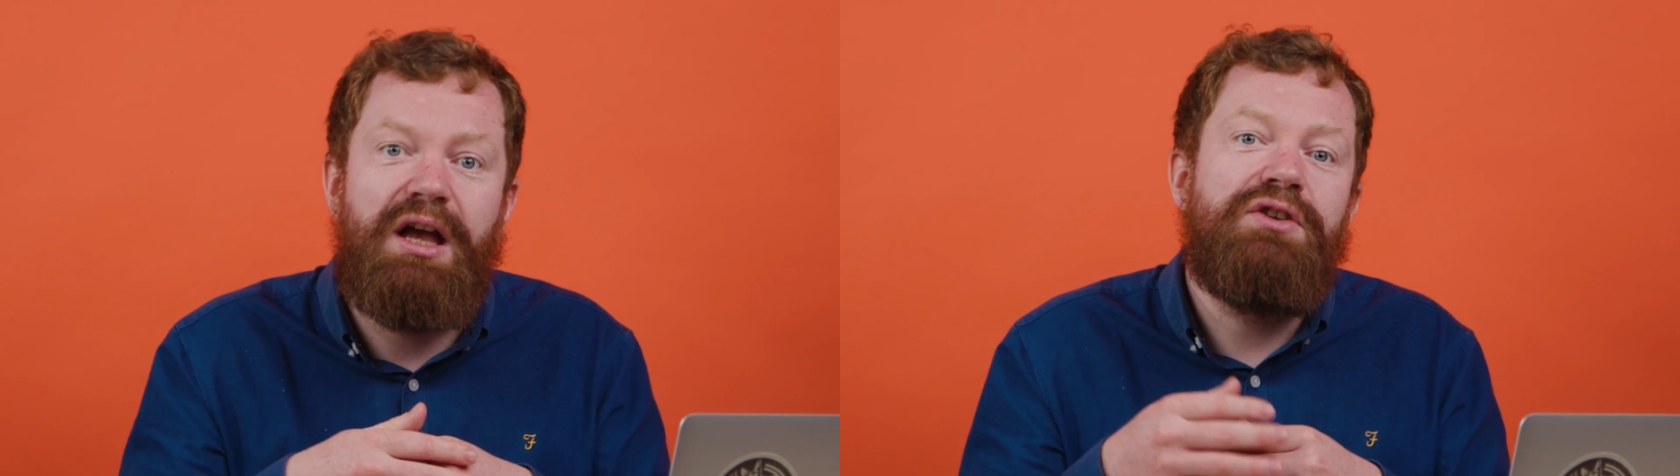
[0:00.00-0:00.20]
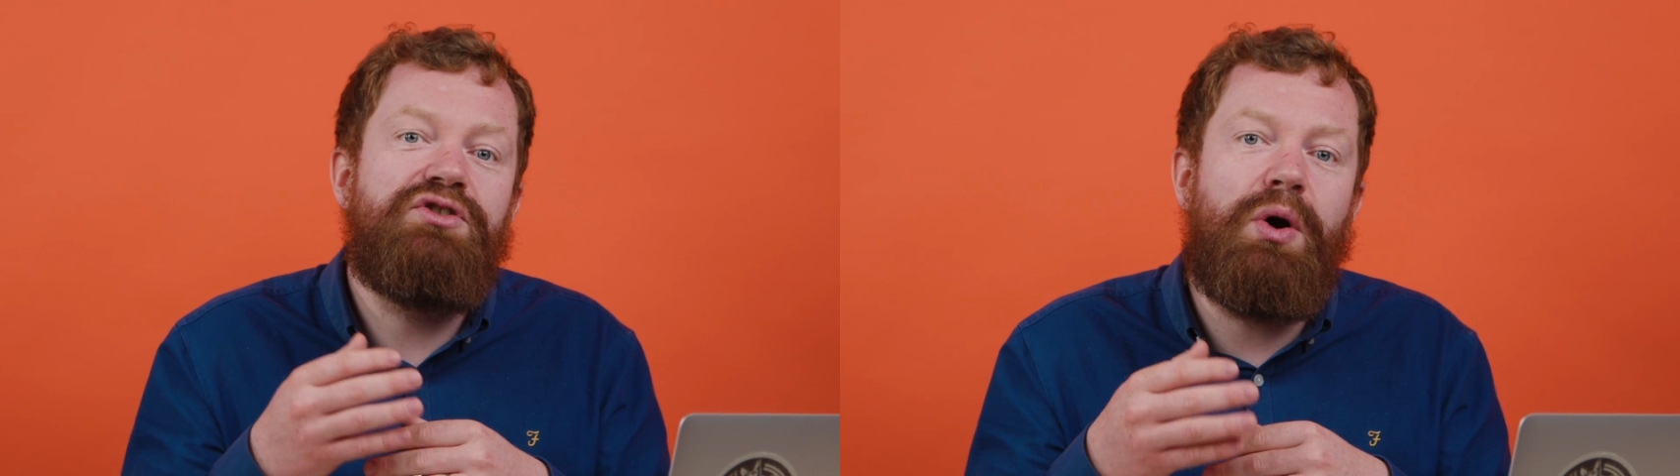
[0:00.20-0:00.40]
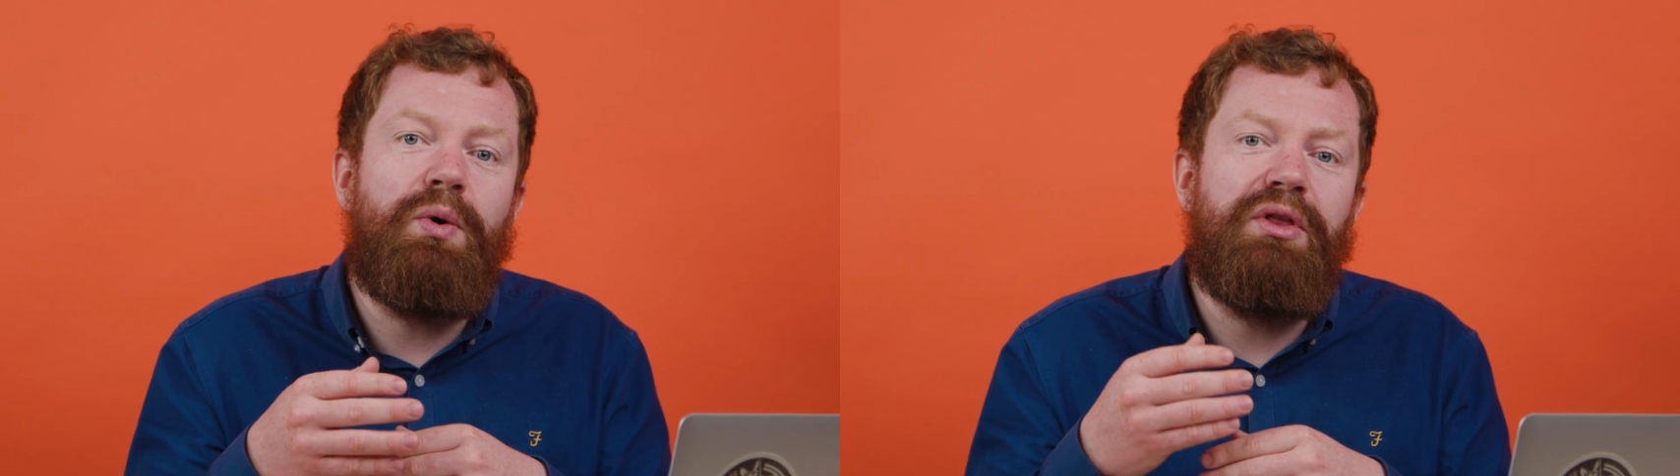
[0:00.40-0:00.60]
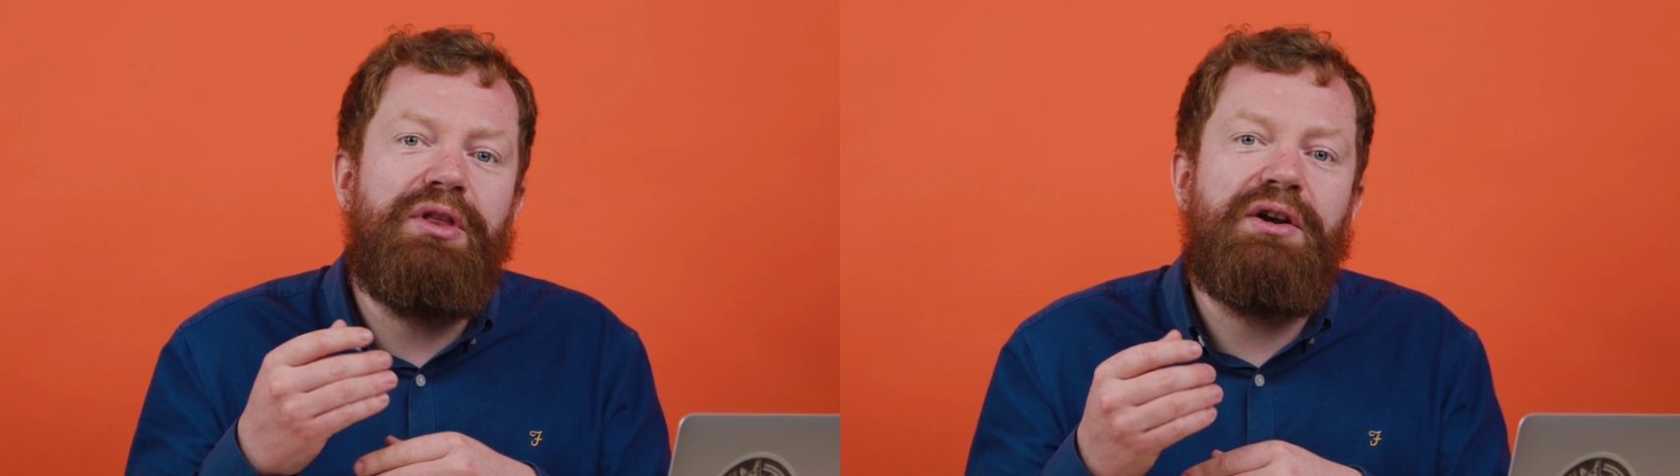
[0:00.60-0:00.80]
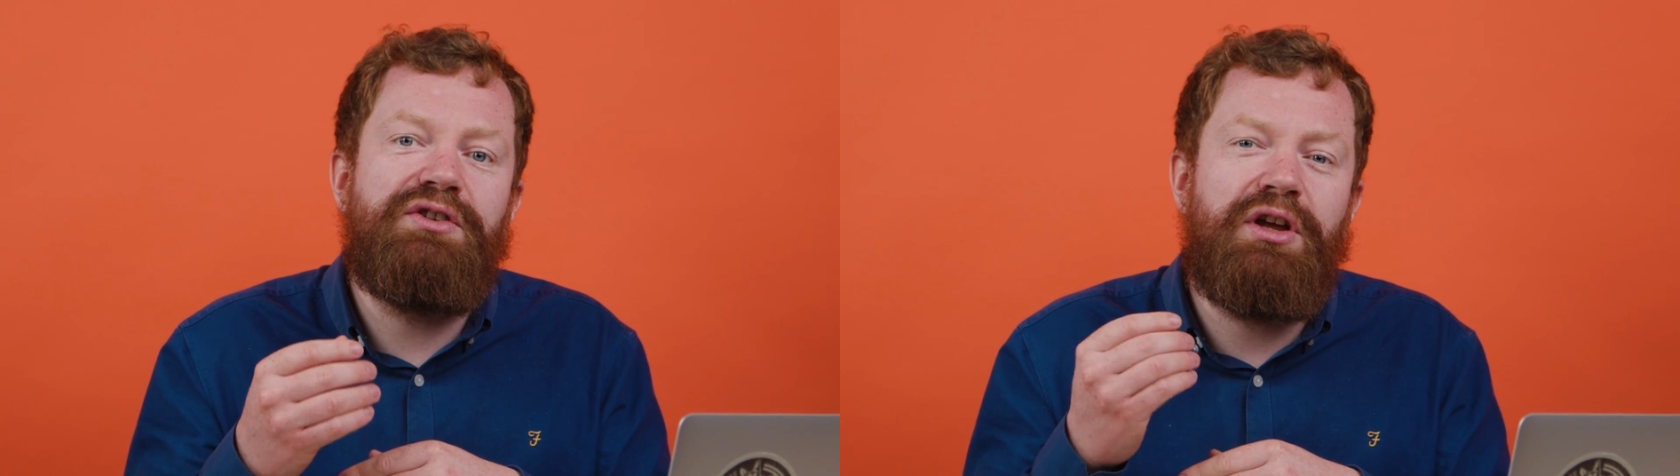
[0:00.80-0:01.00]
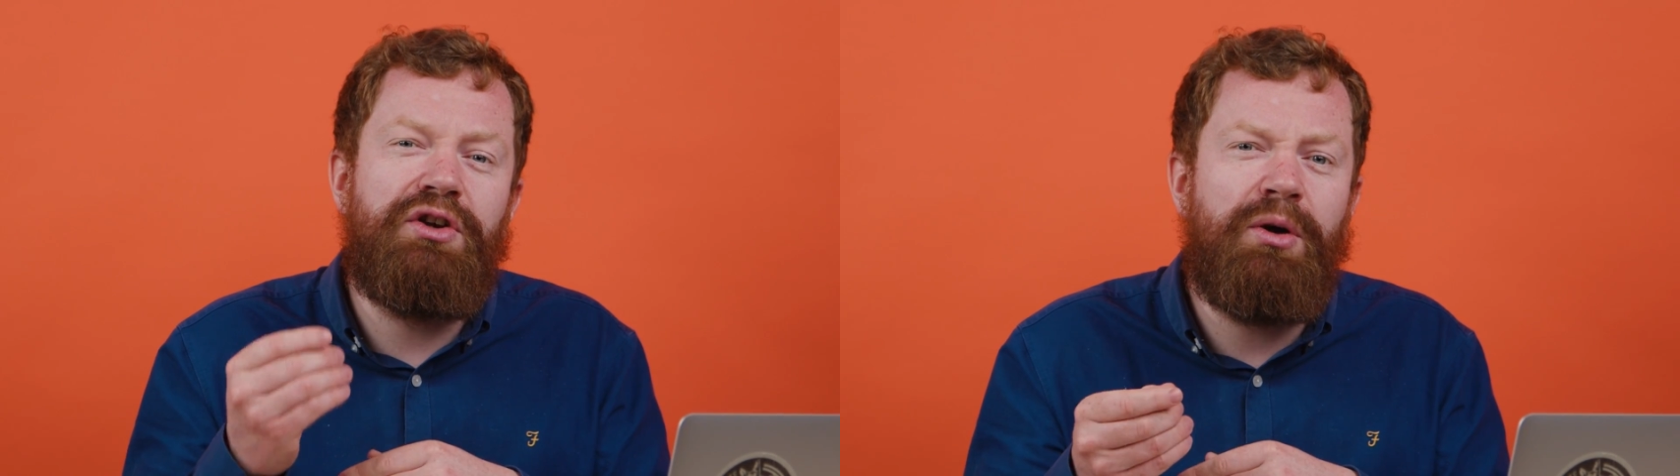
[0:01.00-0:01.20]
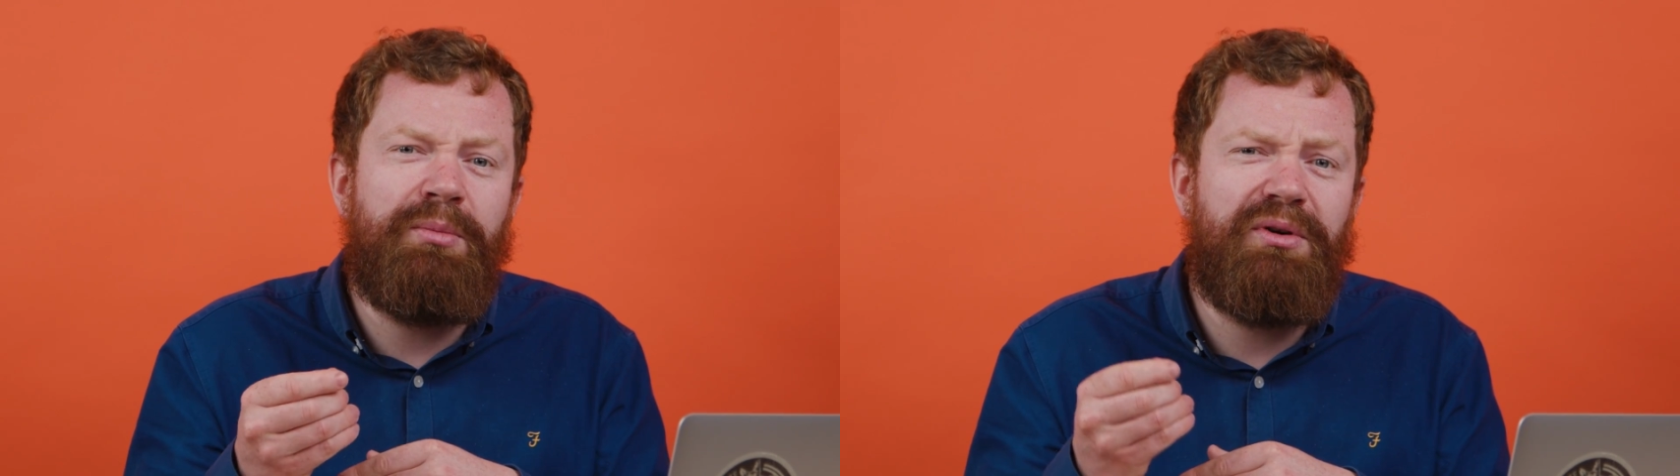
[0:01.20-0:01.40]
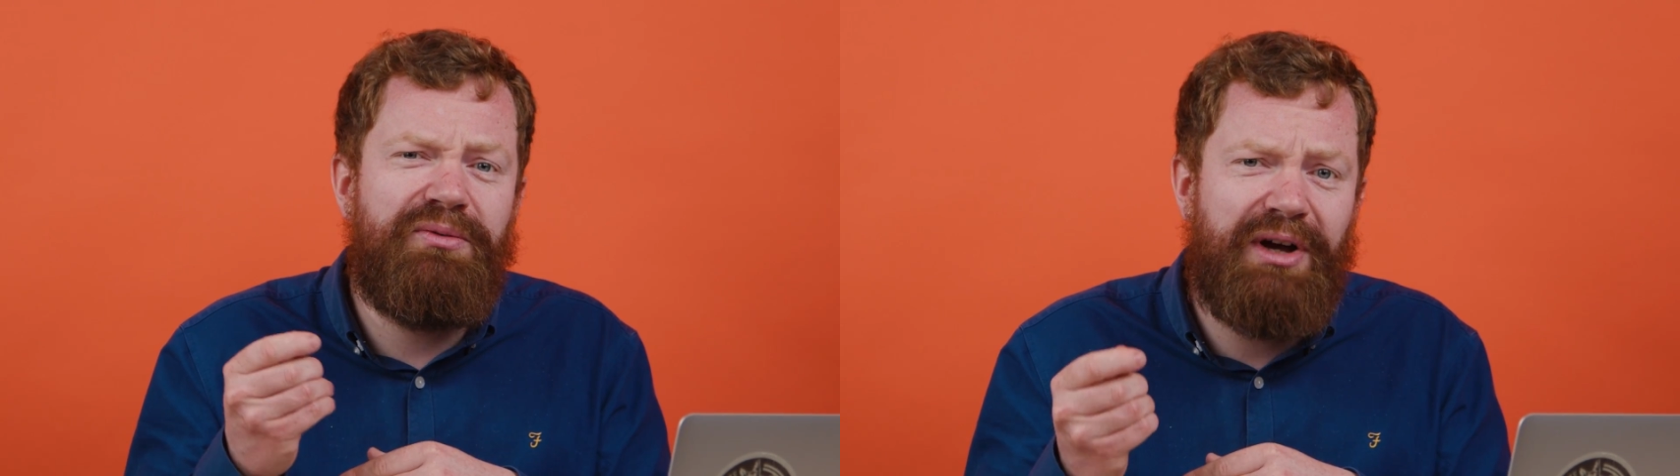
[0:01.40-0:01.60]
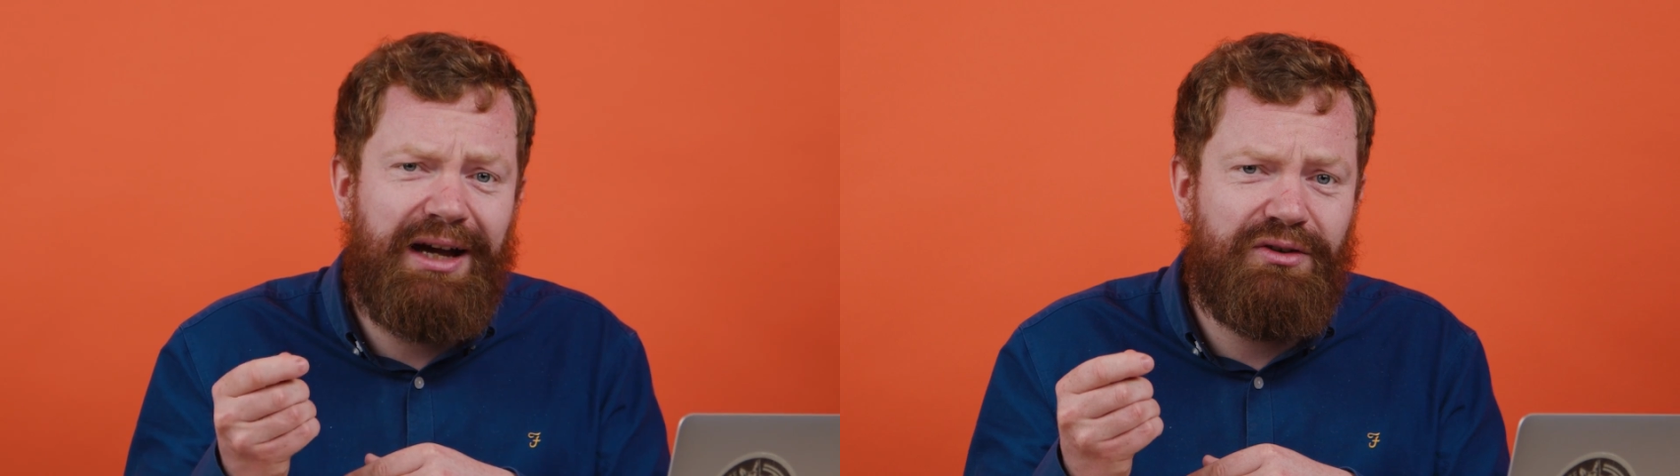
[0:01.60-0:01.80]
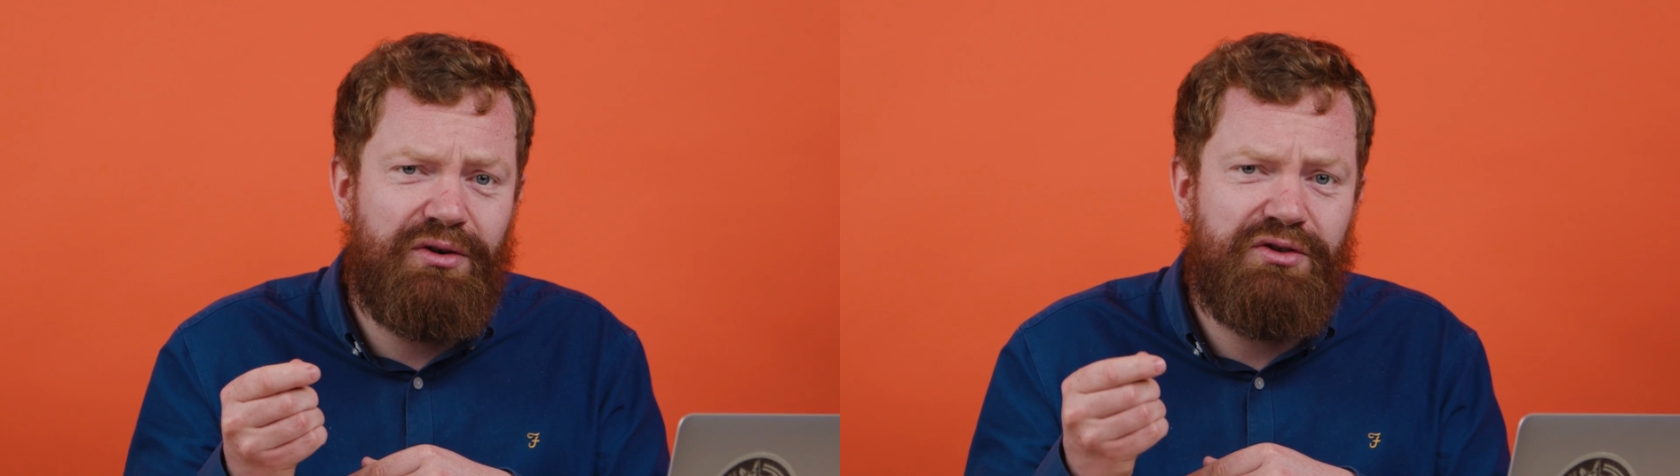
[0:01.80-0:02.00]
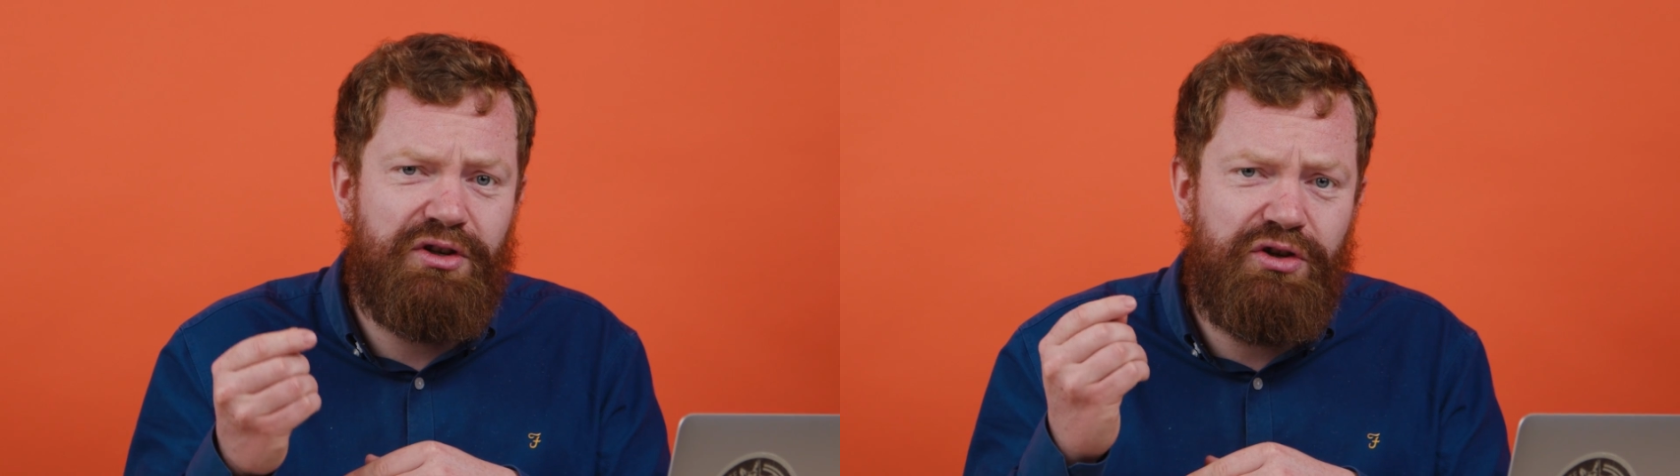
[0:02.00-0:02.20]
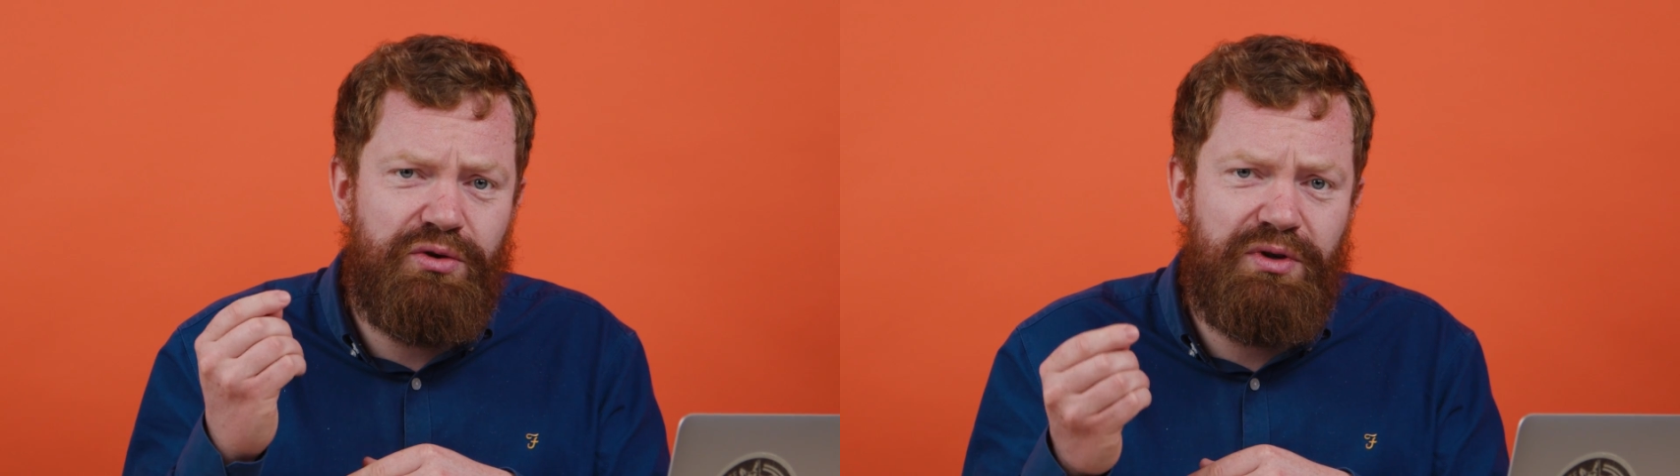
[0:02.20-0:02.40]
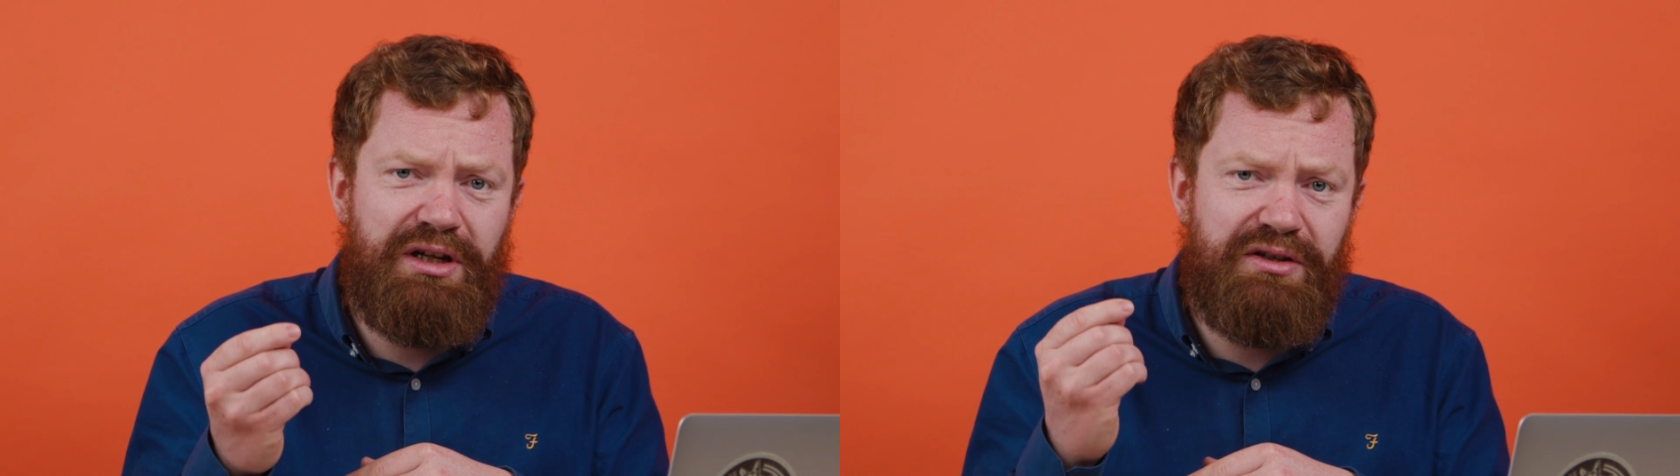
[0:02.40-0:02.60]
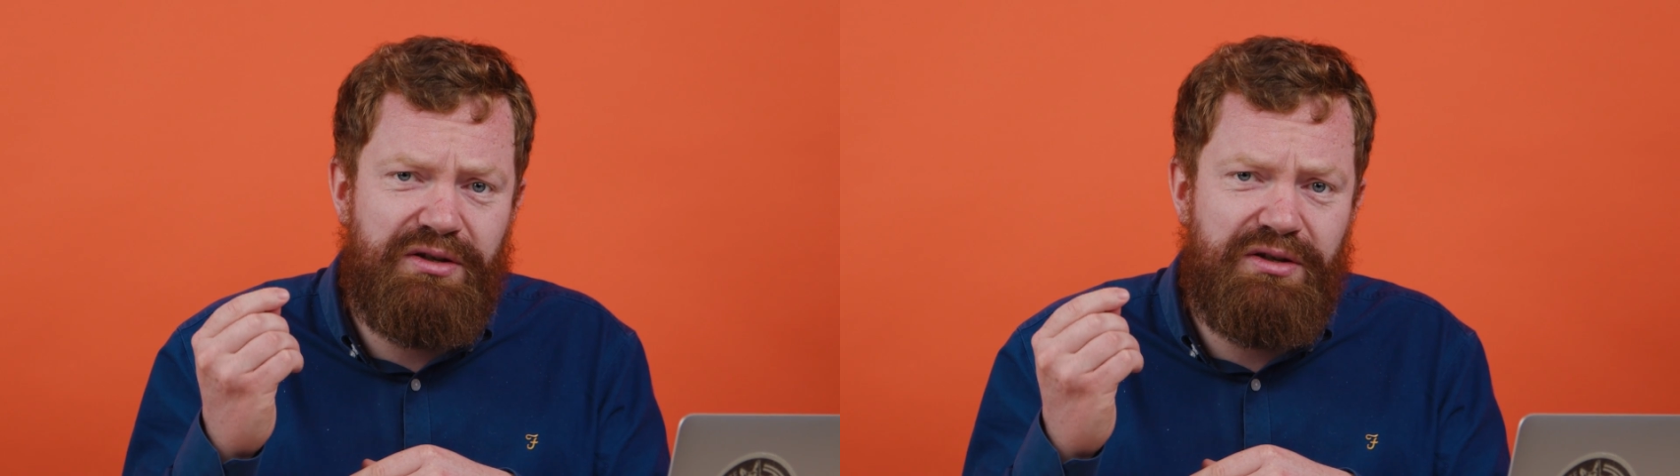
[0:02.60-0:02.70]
So there's a number of factors you need